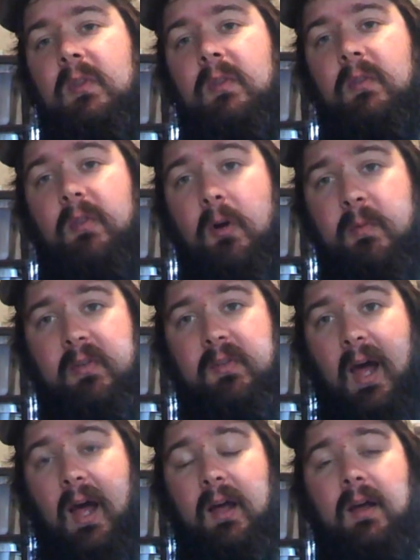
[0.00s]

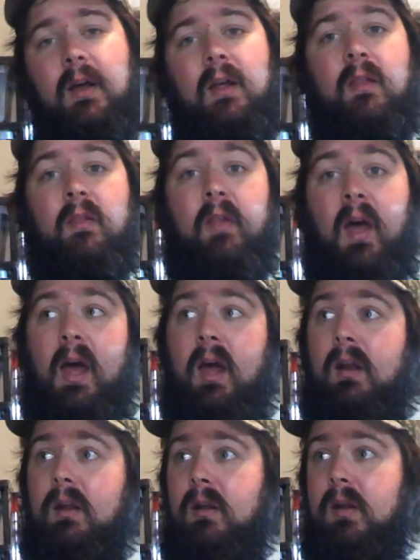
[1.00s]
thermostat
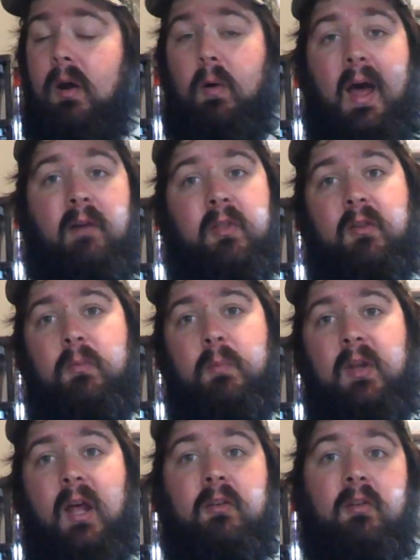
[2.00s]
than, have this
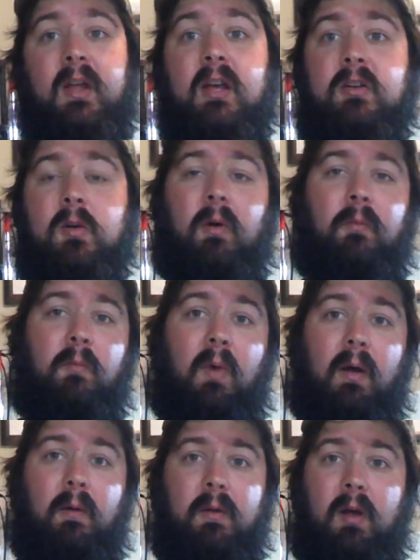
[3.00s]
potential issue of
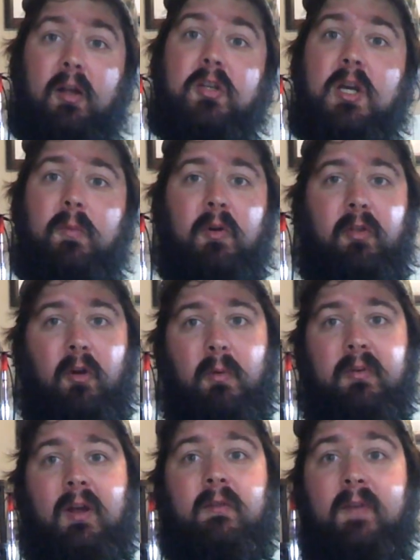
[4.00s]
a cheaper
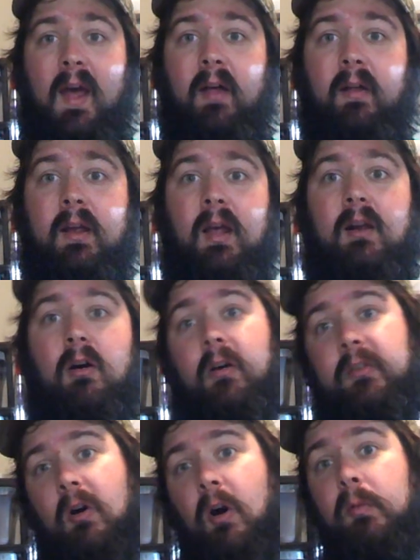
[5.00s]
thermostat failing and
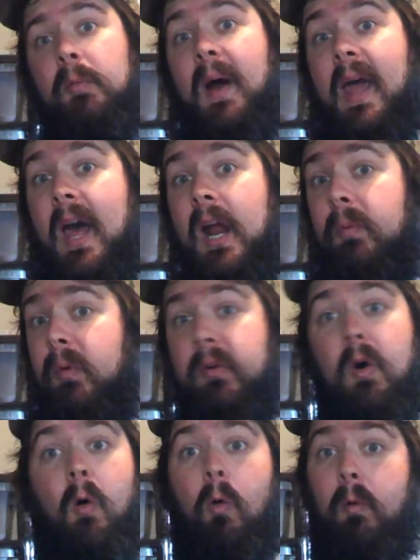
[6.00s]
causing harm to my animals,
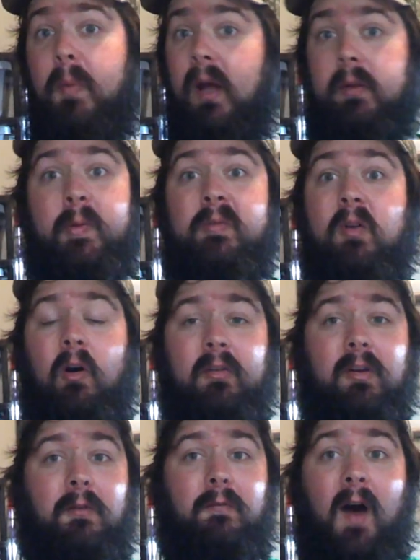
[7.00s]
or possibly even
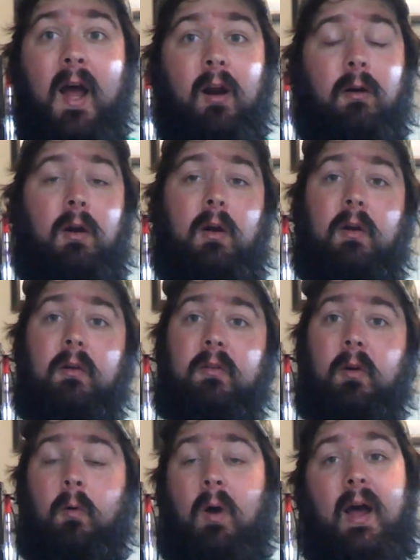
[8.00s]
causing a fire.
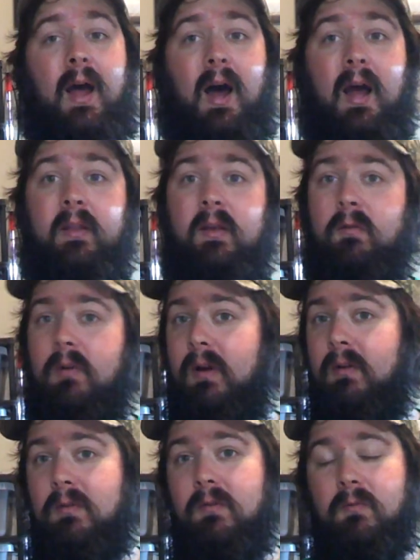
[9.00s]
So I highly
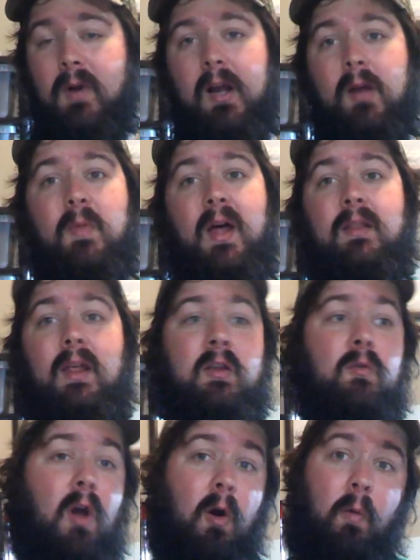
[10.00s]
recommend that you
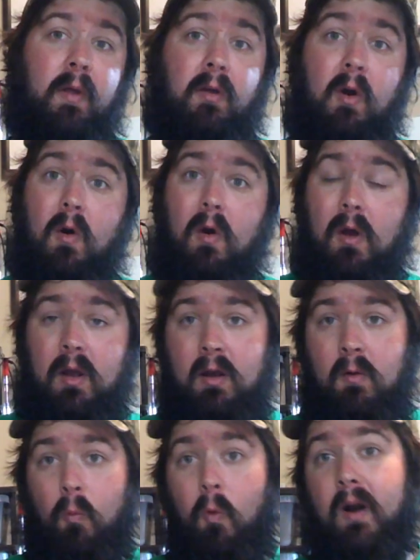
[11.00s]
go with
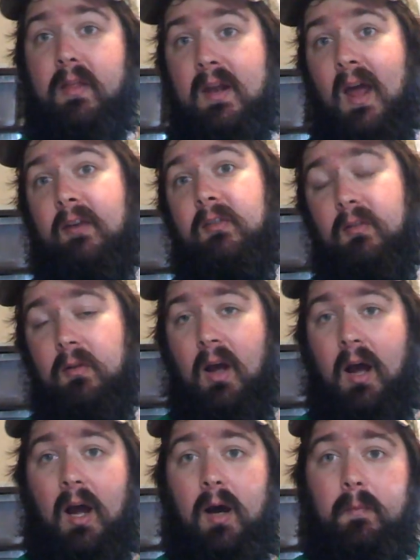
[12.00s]
one of the next
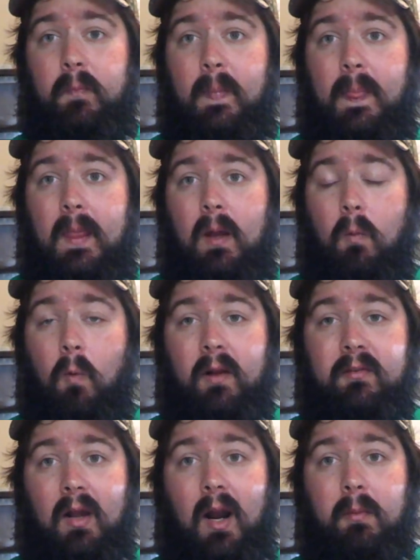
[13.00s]

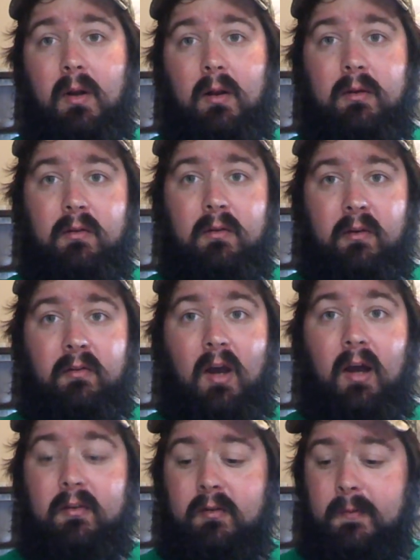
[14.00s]
ones that I'm going to
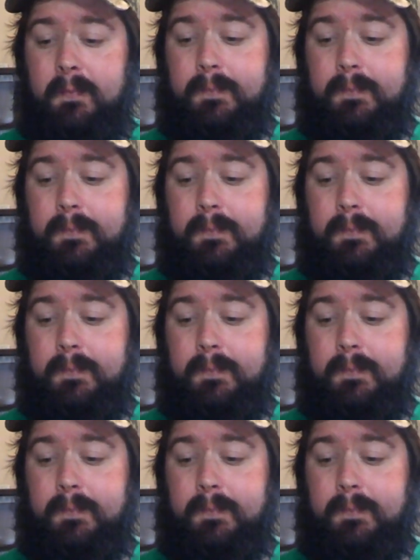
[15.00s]
discuss.